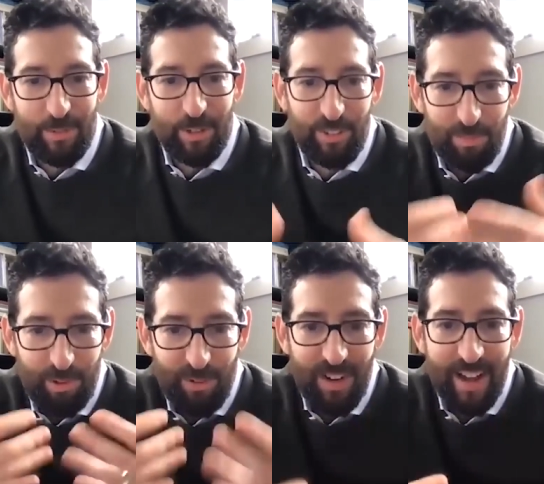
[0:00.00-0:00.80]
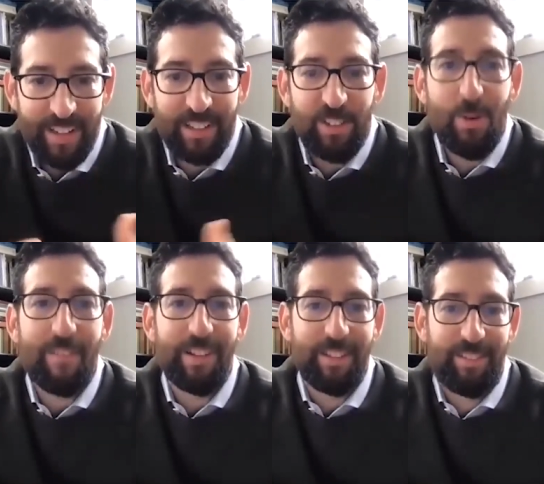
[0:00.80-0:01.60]
which is providing new
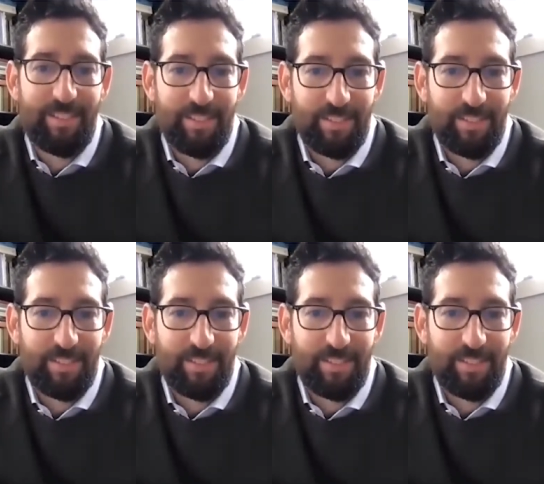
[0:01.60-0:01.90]
evidence